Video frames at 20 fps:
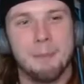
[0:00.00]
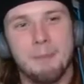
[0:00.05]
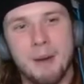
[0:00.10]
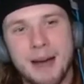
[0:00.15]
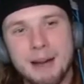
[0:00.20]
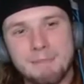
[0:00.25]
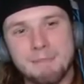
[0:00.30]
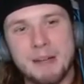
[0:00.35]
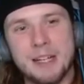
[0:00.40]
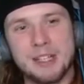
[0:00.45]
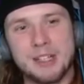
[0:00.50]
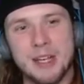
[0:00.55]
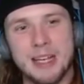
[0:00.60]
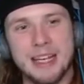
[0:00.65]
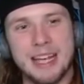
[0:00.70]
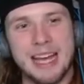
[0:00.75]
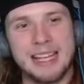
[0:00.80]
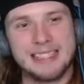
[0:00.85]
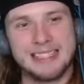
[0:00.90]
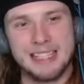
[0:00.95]
But be sure
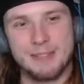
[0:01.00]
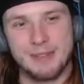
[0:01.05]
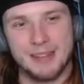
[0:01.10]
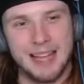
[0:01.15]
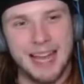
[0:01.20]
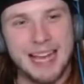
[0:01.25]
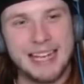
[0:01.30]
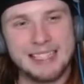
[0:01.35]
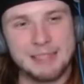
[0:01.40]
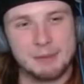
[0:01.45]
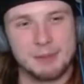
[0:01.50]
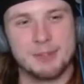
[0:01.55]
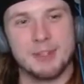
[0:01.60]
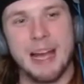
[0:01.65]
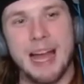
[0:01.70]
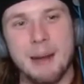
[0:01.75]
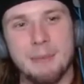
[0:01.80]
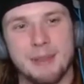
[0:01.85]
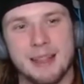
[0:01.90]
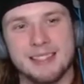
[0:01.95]
you guys leave a like, subscribe.